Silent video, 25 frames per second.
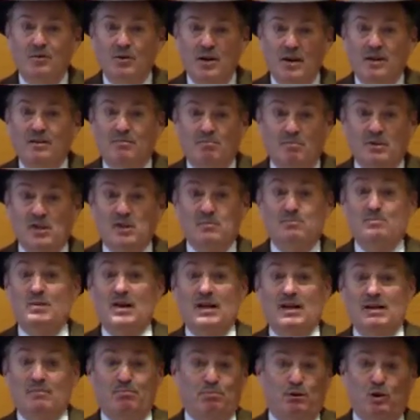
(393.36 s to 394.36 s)

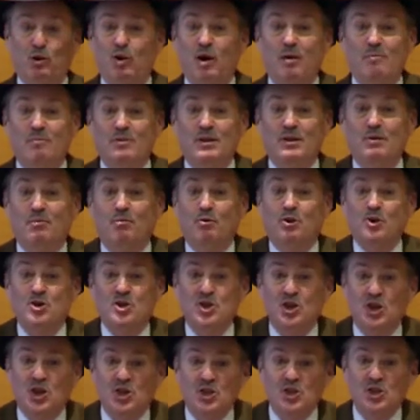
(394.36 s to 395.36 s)
it blew up in the
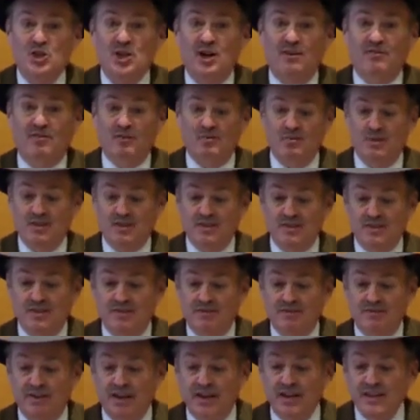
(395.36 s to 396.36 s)
Portuguese
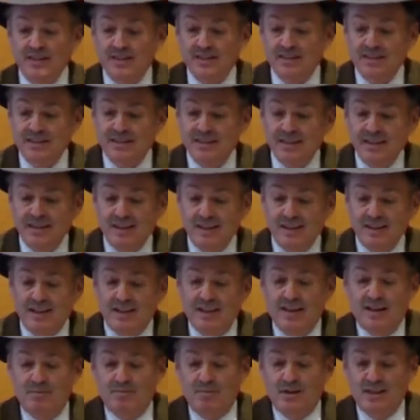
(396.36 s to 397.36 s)
government's face,
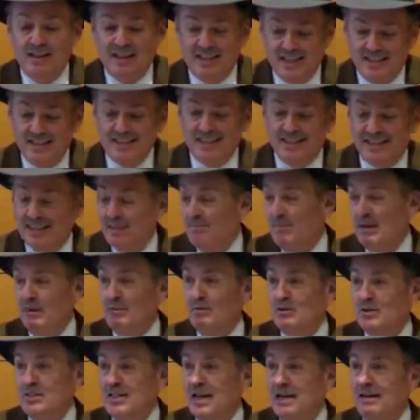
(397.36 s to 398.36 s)
because
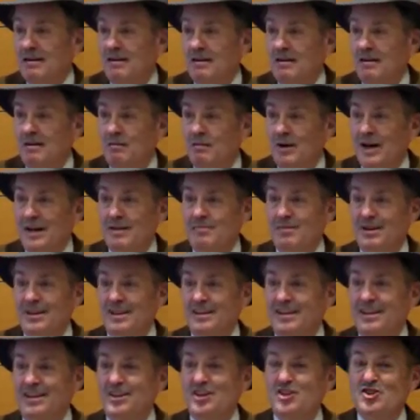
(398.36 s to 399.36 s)
people said, wait a
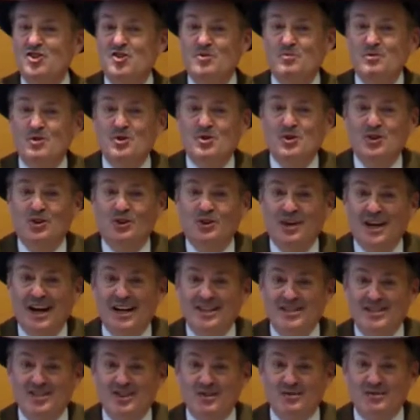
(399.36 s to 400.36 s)
minute, the distributional
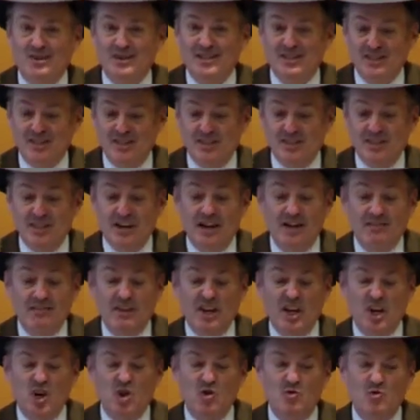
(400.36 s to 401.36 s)
consequences
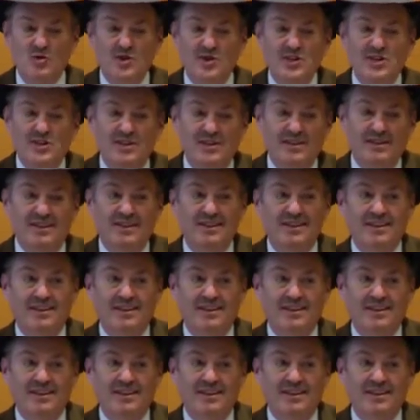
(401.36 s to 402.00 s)
of increased